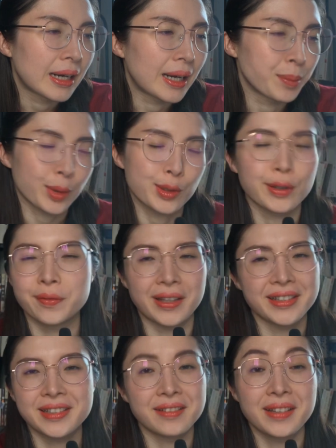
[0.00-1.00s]
I'm not sure if
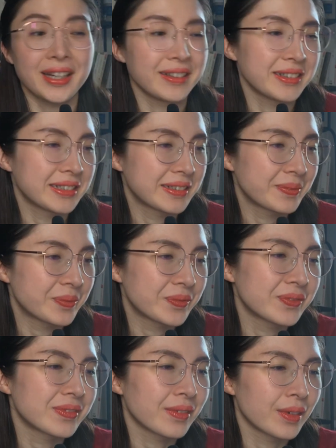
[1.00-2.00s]
they're still there.
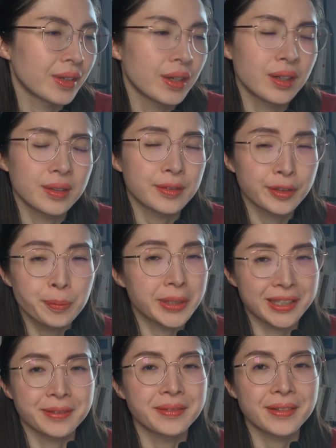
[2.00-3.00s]
Truth be
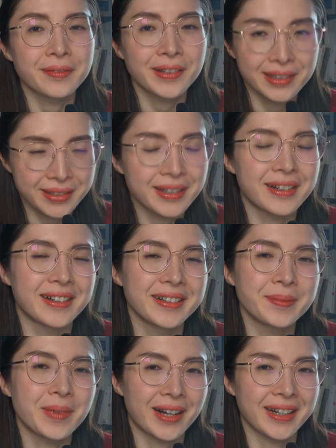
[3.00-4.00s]
told, the first
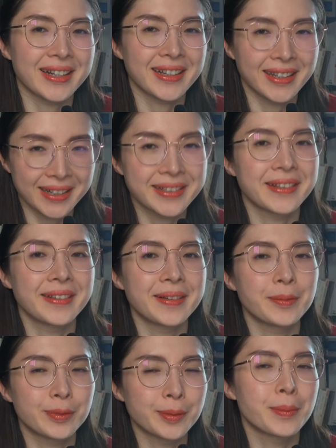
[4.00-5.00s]
time I collected
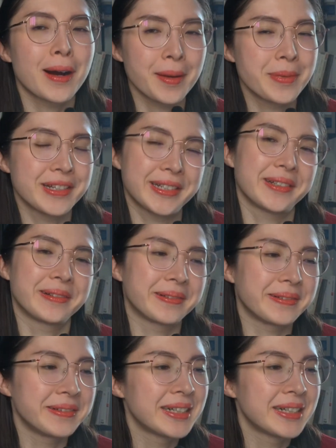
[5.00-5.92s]
them from my pigeonhole,